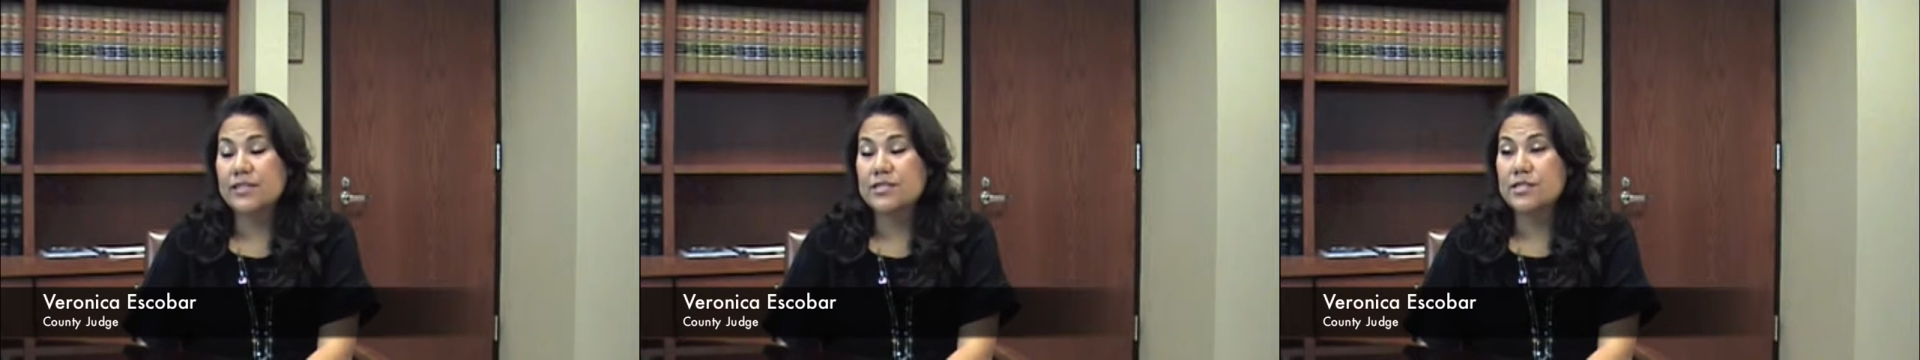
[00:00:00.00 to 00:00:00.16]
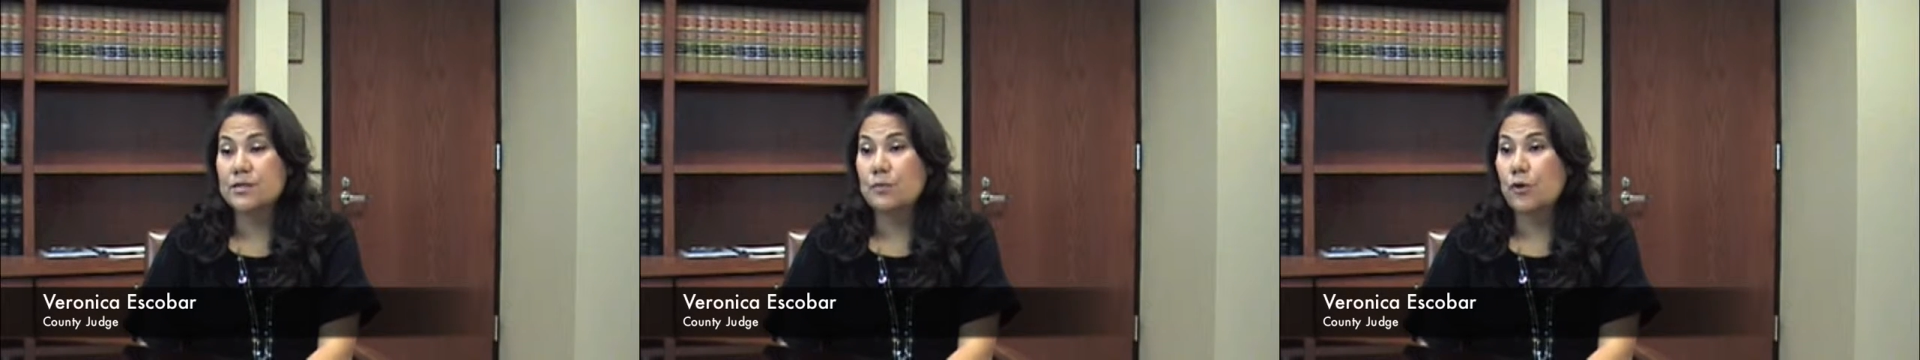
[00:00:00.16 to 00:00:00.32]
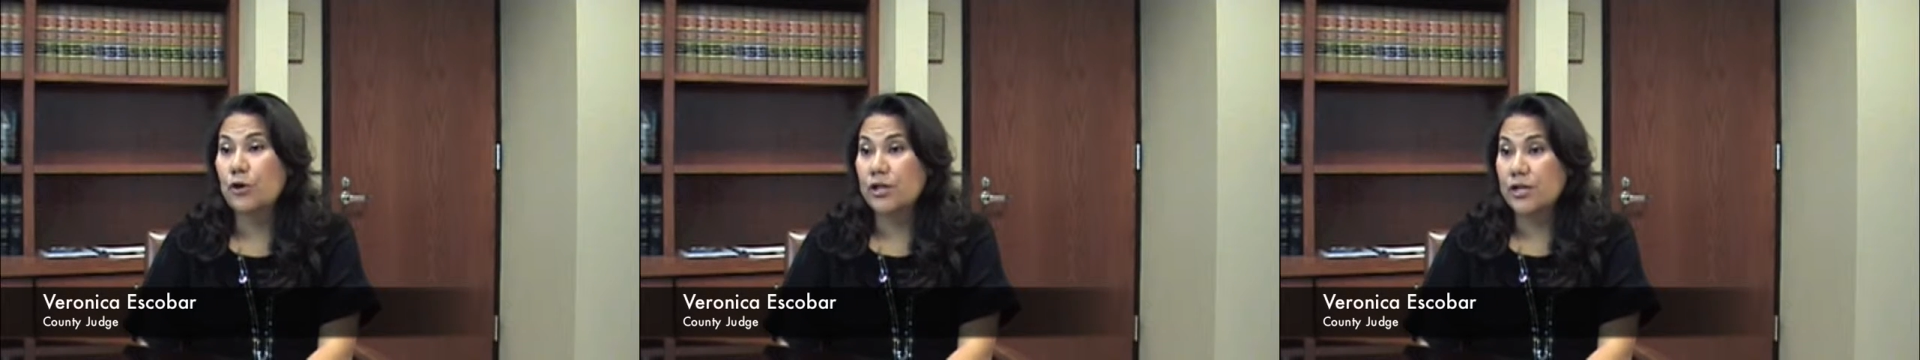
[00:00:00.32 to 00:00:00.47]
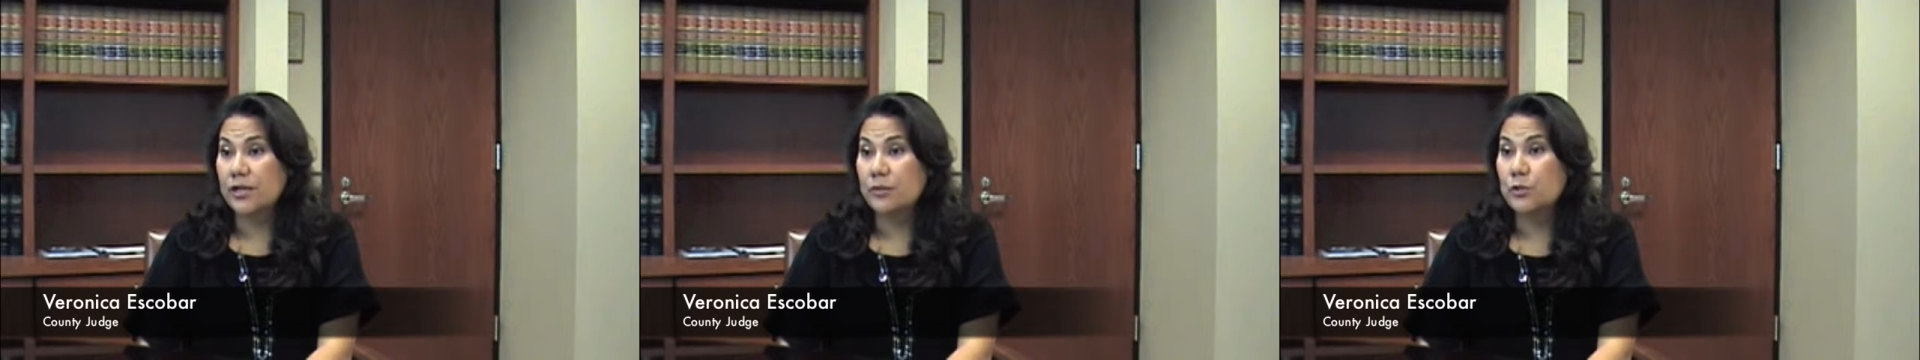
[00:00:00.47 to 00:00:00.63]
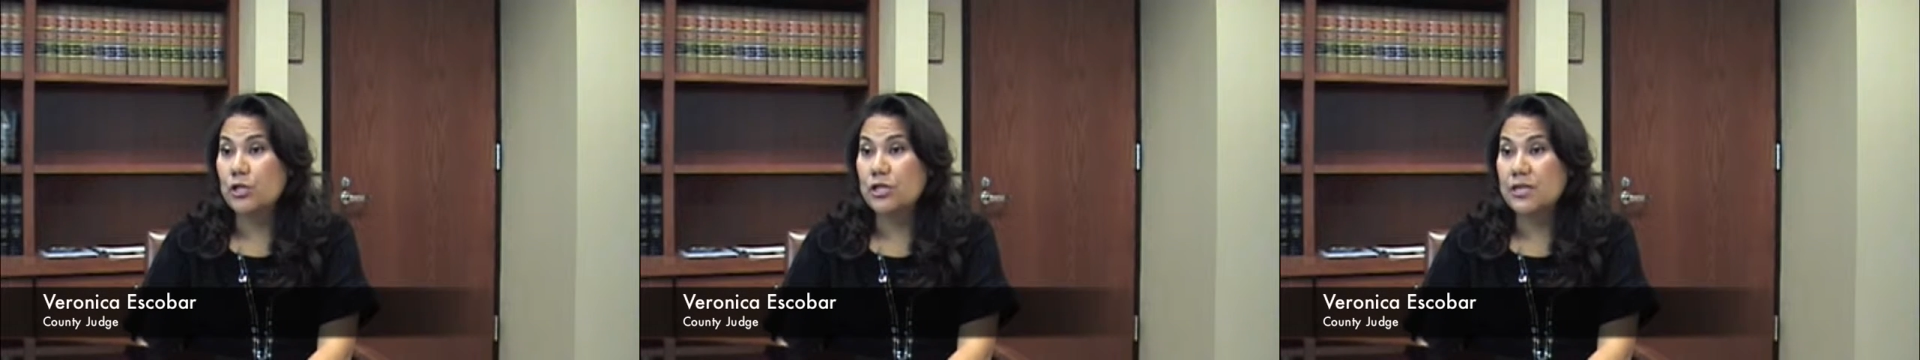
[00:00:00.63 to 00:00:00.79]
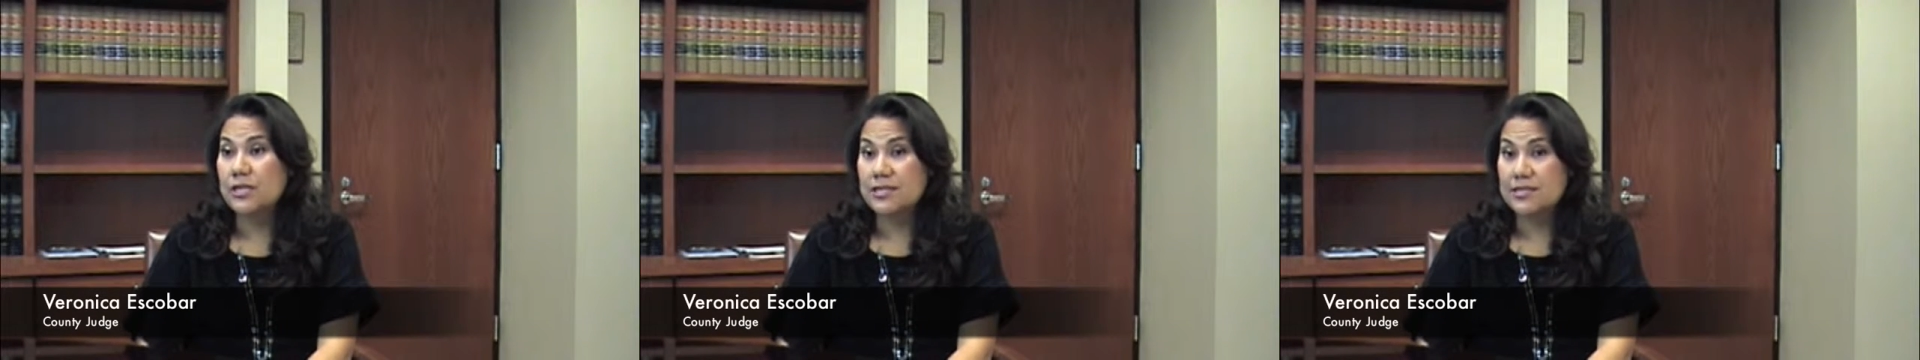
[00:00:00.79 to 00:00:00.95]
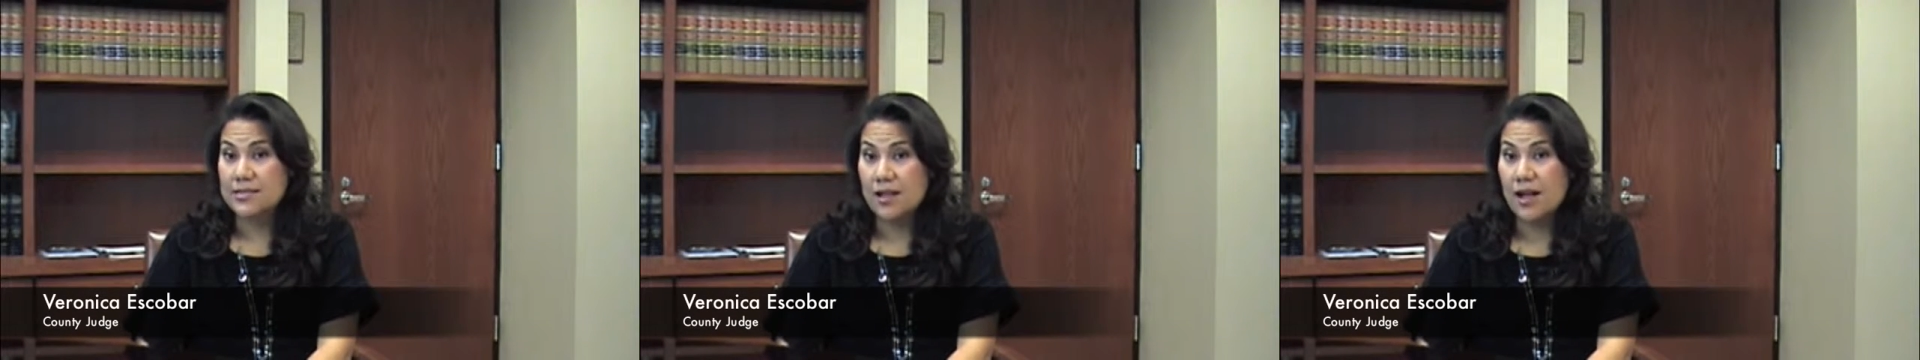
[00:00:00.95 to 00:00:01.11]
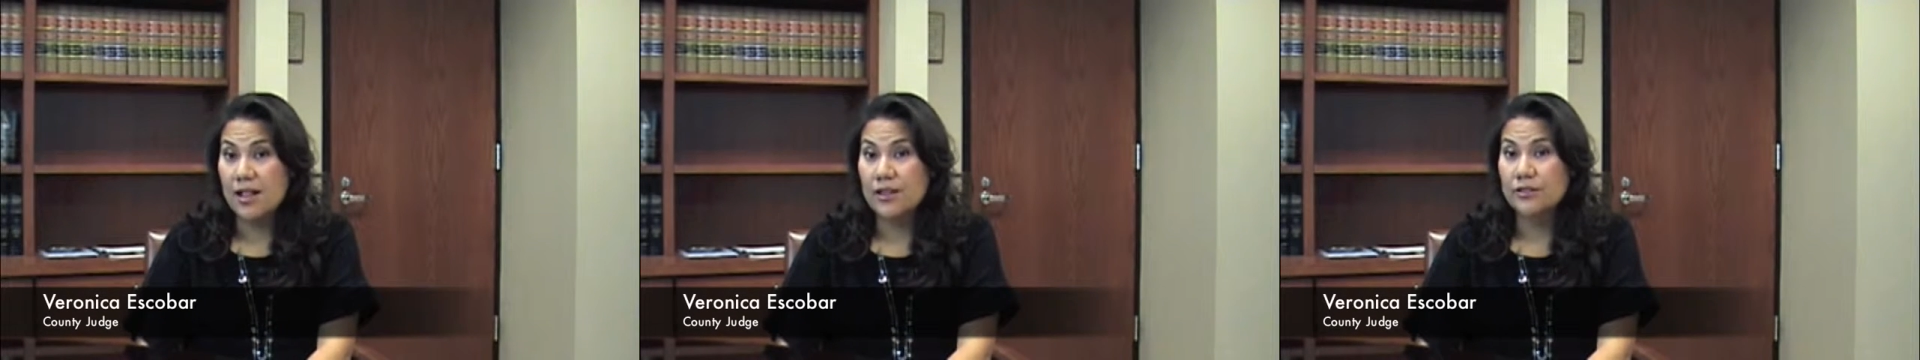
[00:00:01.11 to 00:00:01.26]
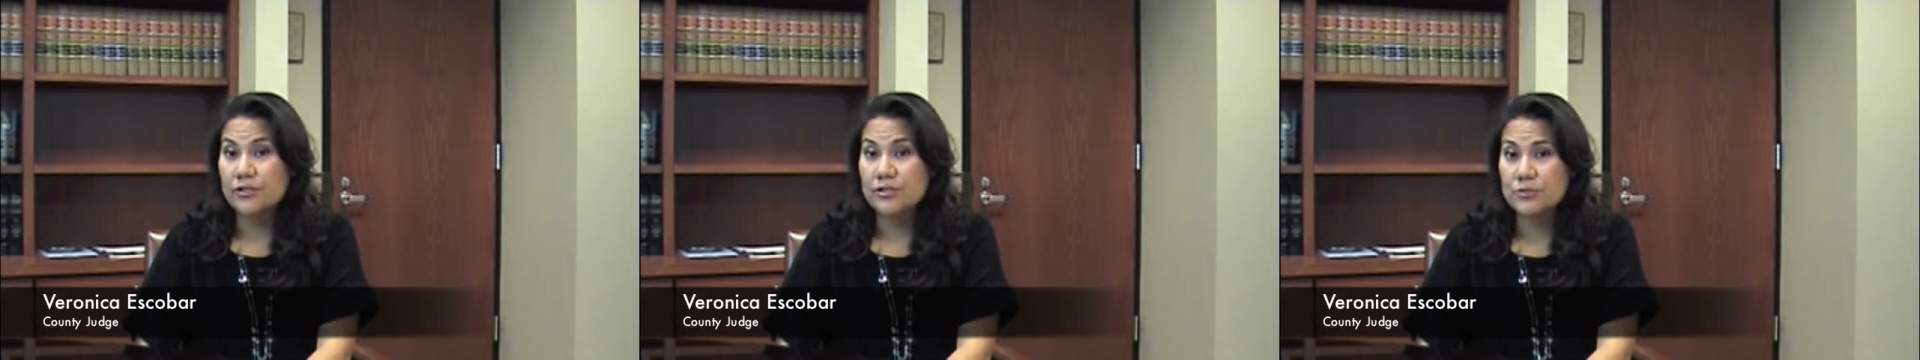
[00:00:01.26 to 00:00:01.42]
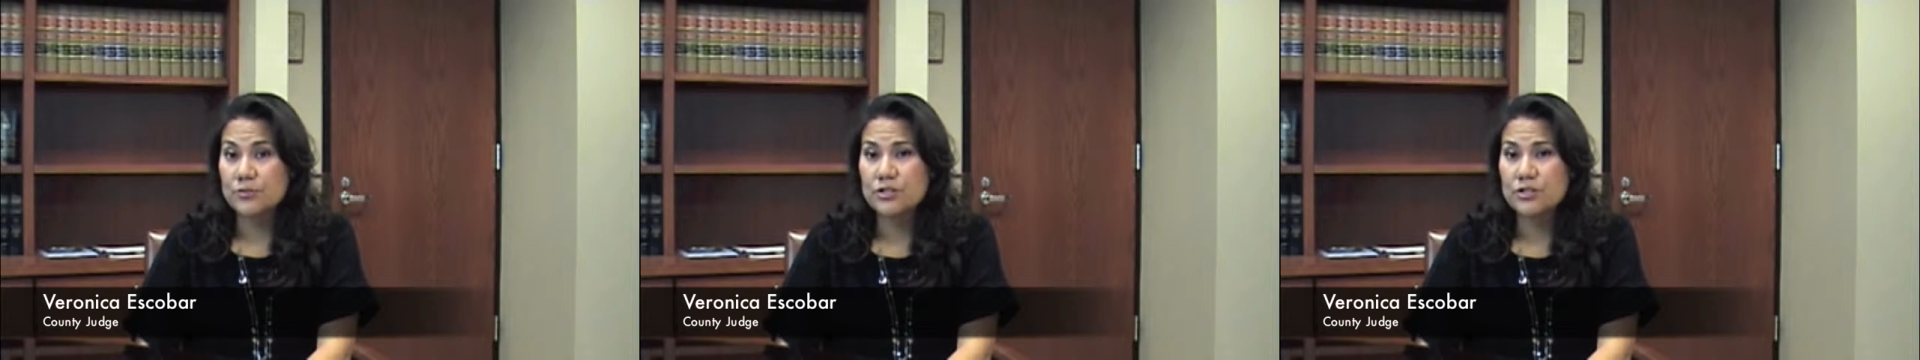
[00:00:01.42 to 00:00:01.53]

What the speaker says: to support community scholars,